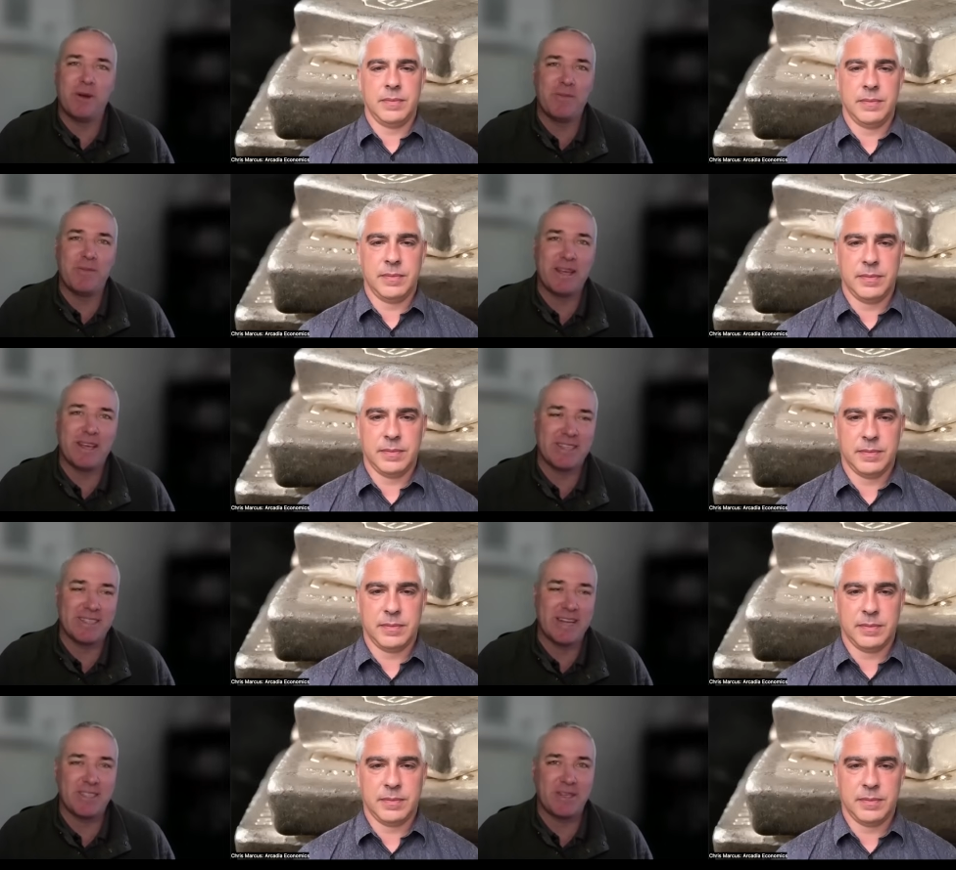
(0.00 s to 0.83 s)
Speaker 1: because
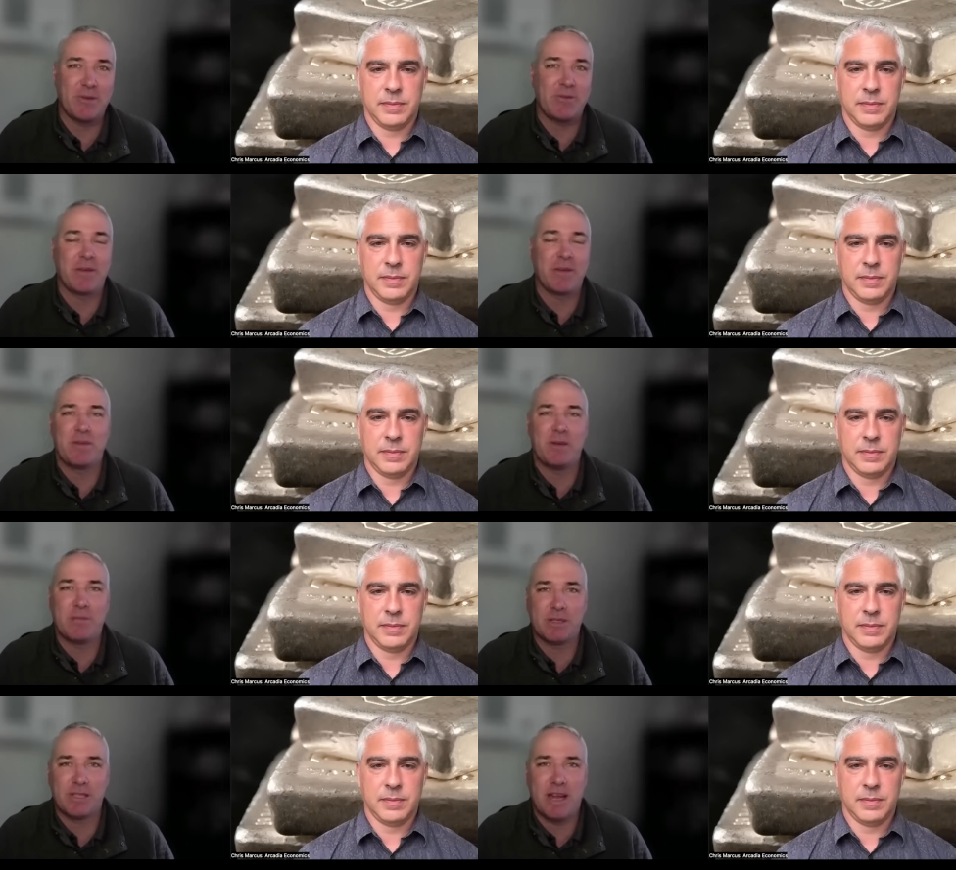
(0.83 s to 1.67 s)
that's going to affect people's
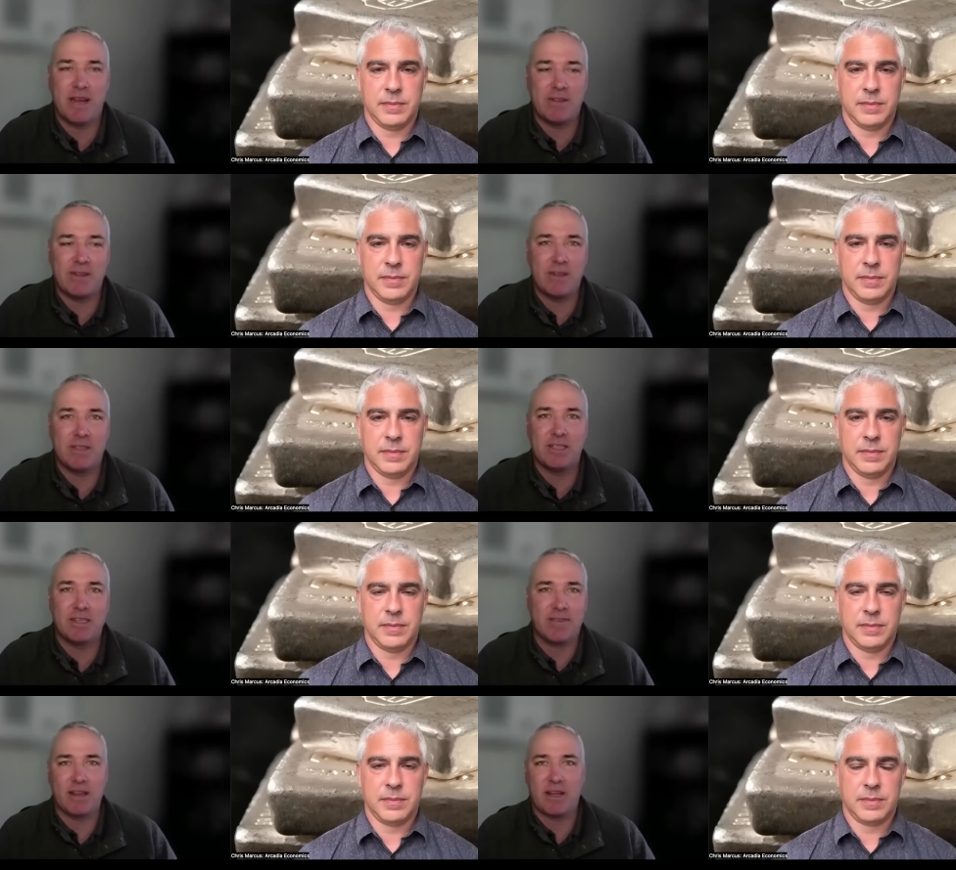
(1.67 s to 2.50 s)
livelihoods and
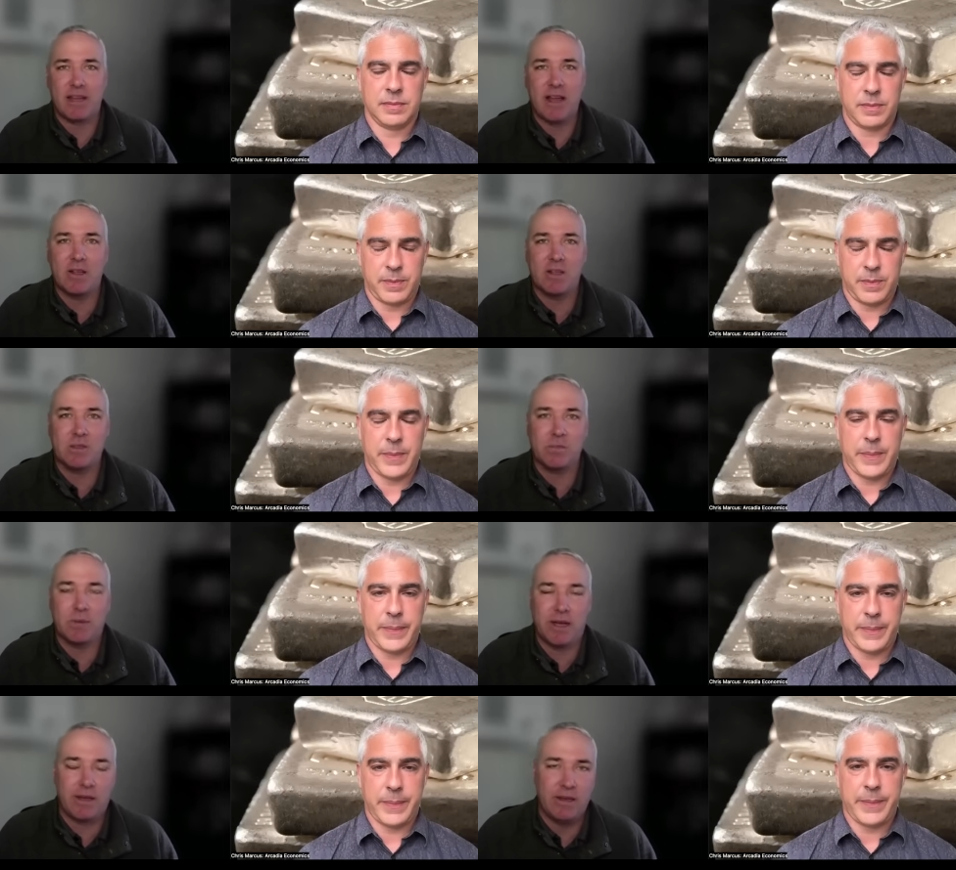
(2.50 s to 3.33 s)
everything else. But
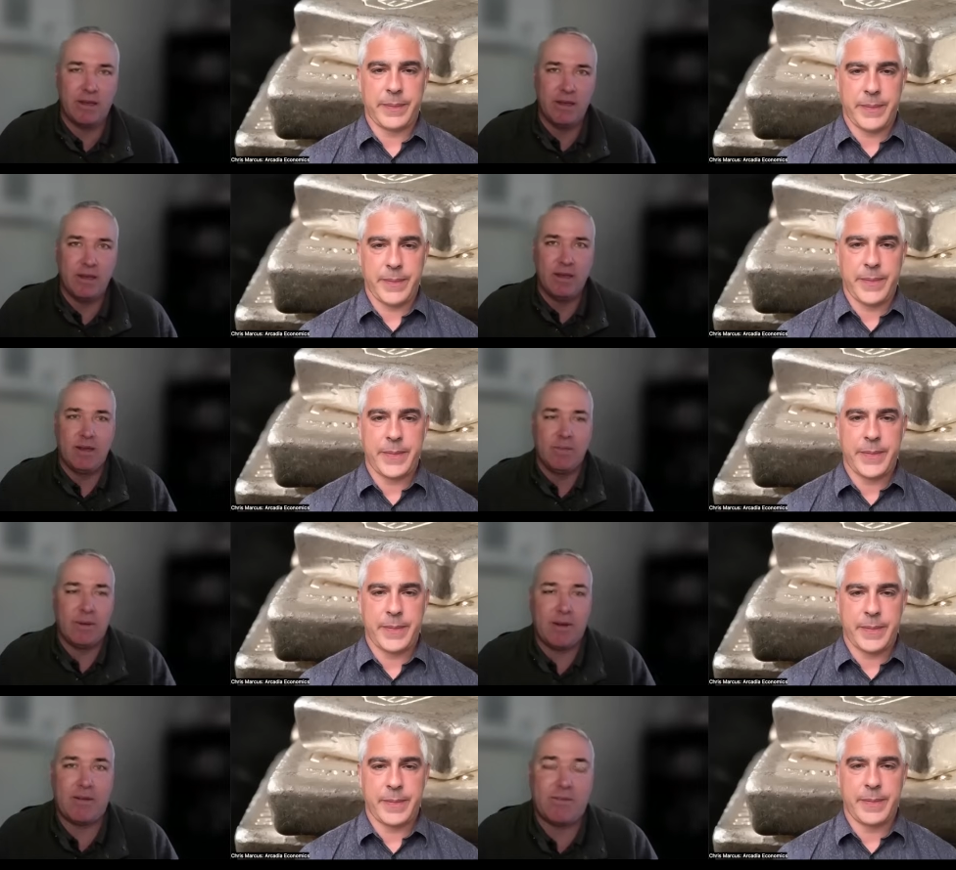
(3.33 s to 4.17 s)

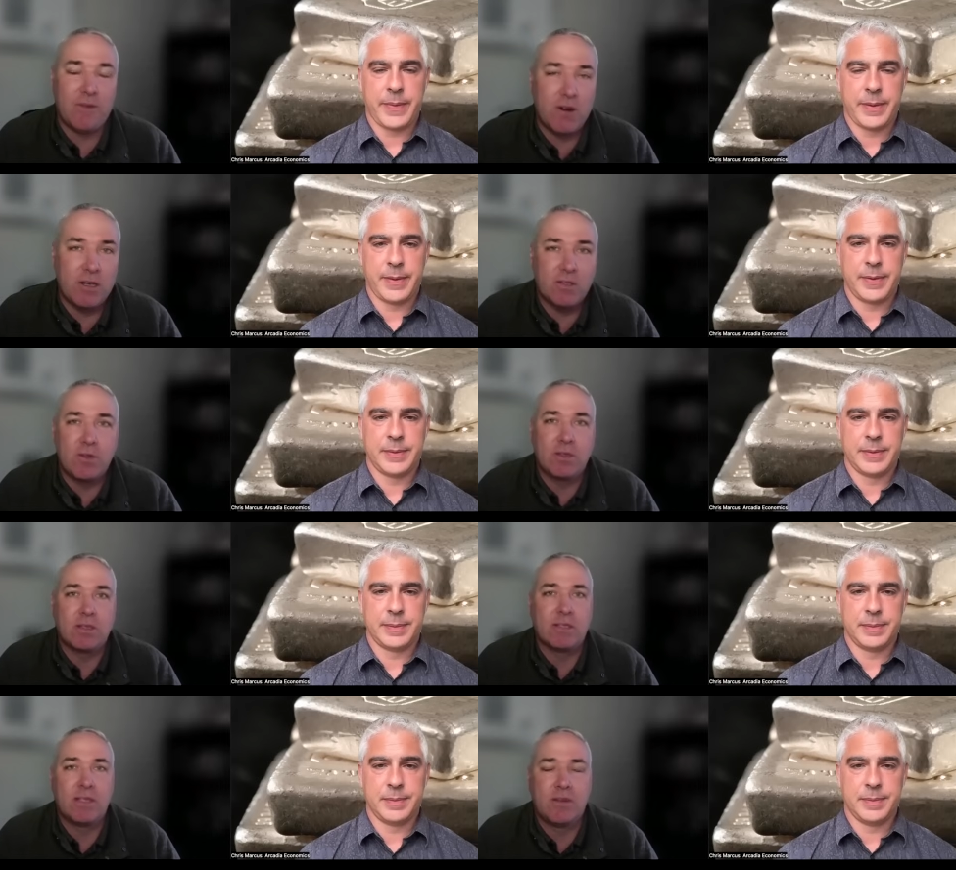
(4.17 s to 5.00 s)
as far as gold and
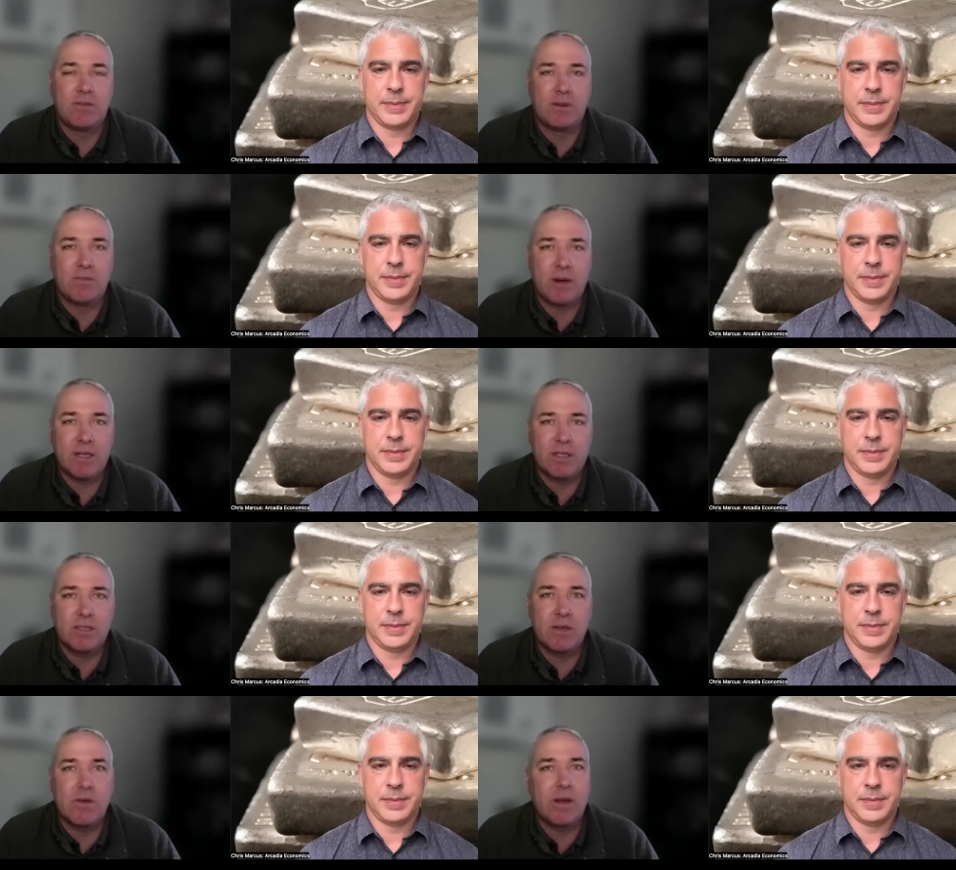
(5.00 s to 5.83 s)
silver and prices
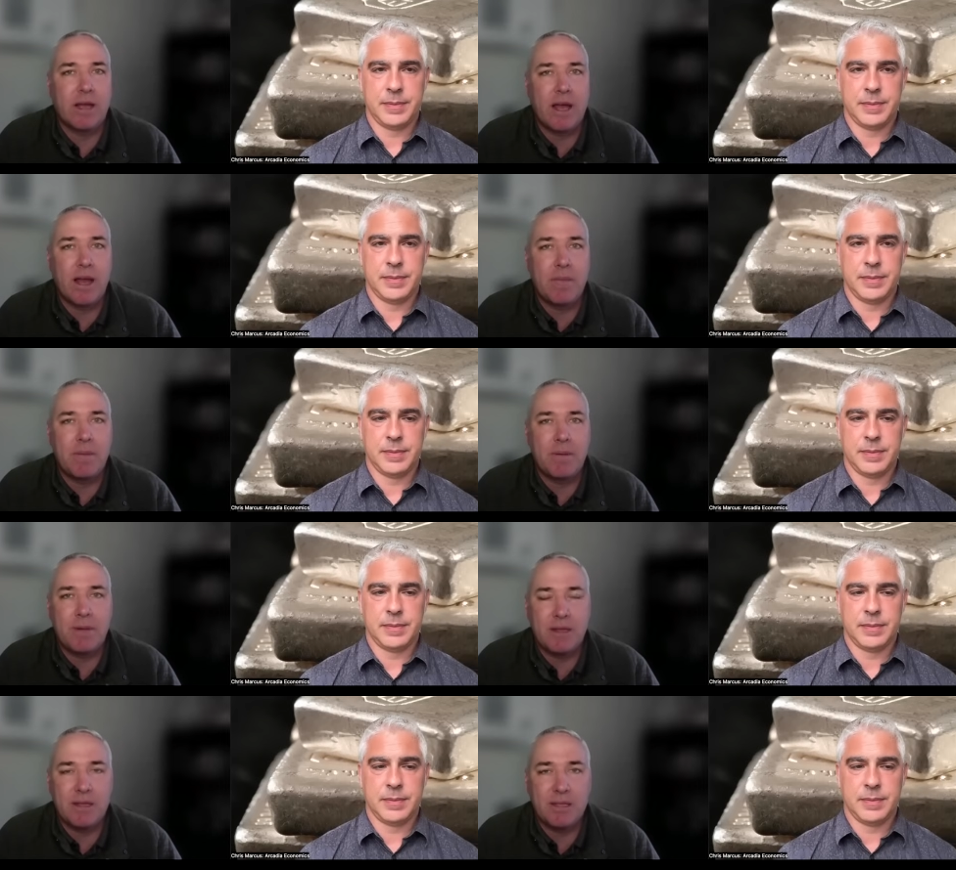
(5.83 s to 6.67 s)
going up, I
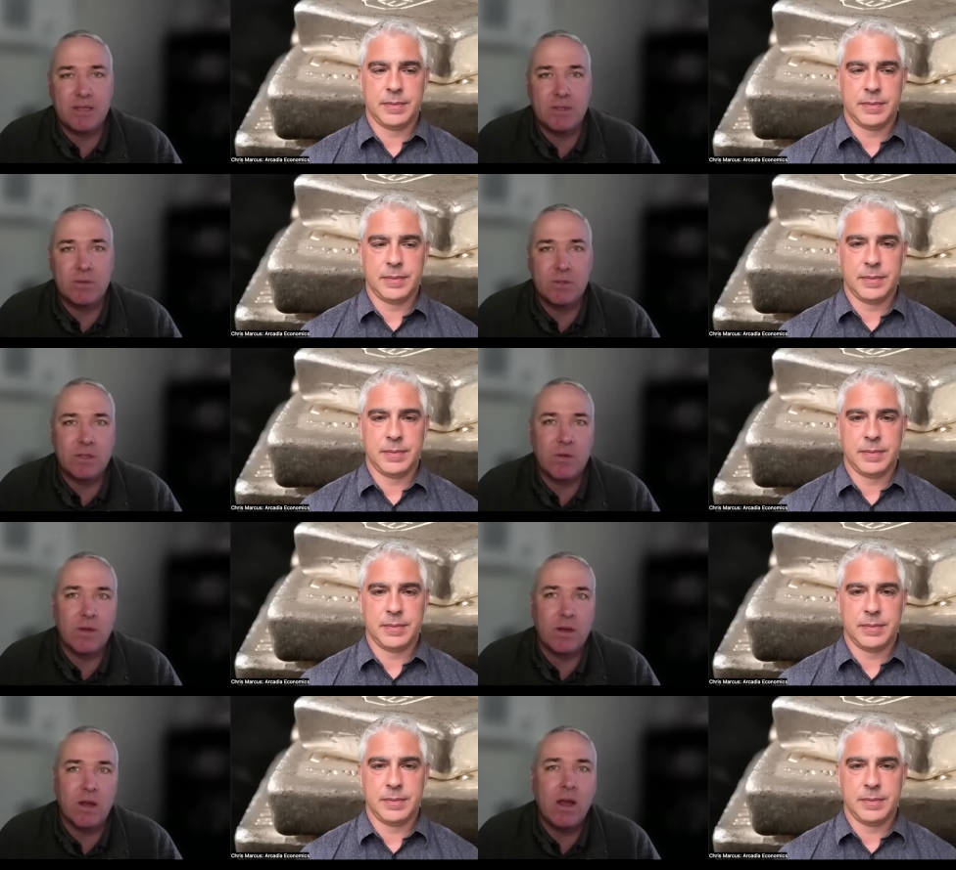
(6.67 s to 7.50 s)
mean, this is what's going
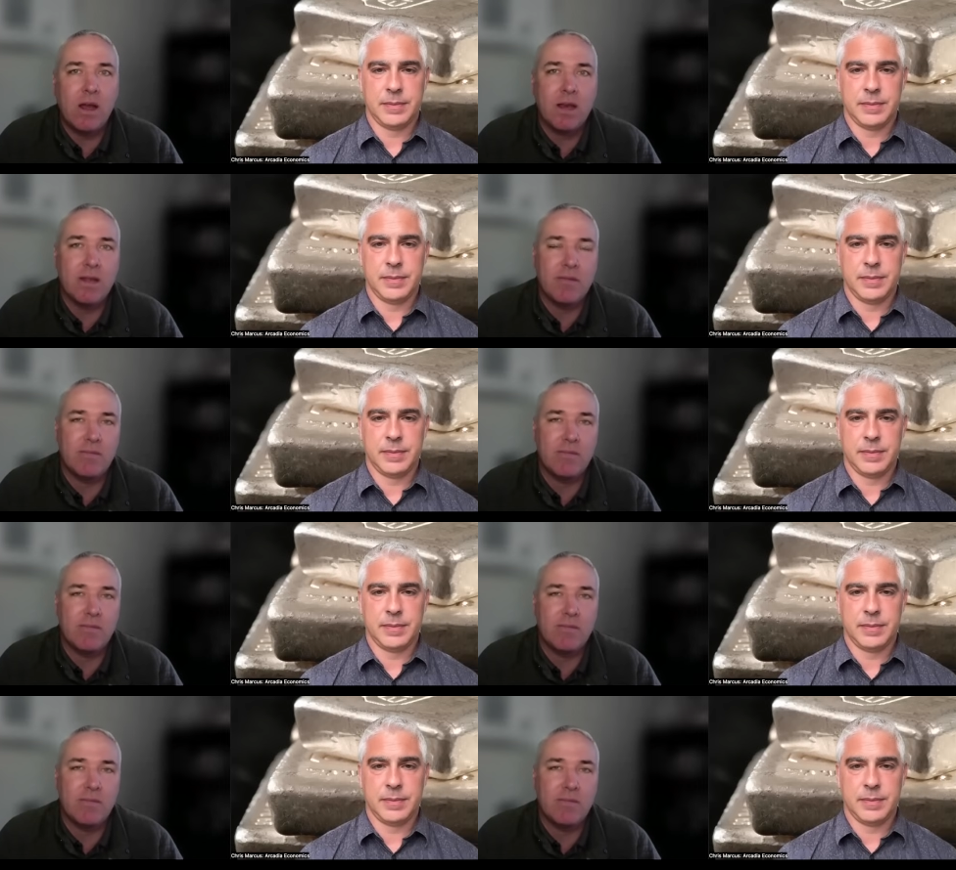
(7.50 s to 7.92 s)
on.